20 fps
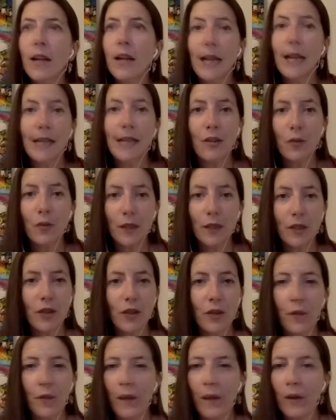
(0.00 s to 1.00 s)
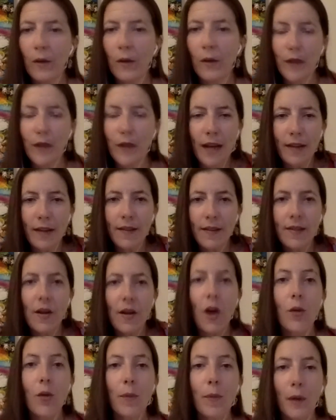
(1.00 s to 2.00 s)
cleanse your energy field and
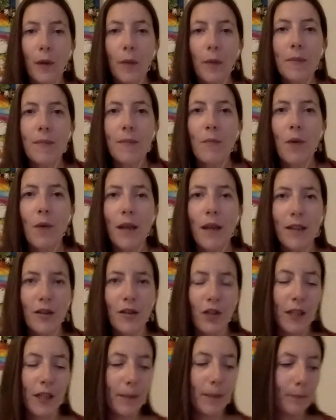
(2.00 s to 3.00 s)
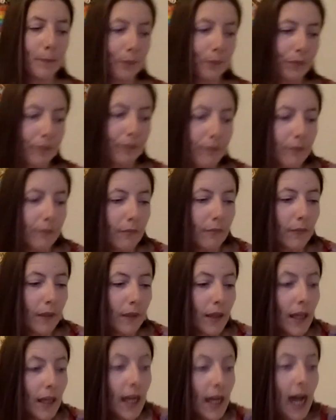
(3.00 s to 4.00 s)
to open up to more energy.
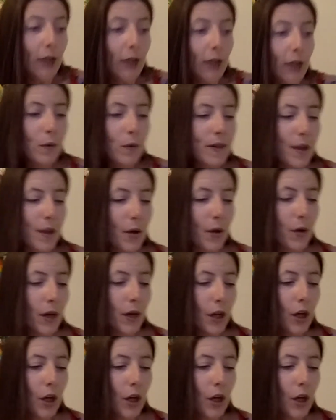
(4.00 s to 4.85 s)
And also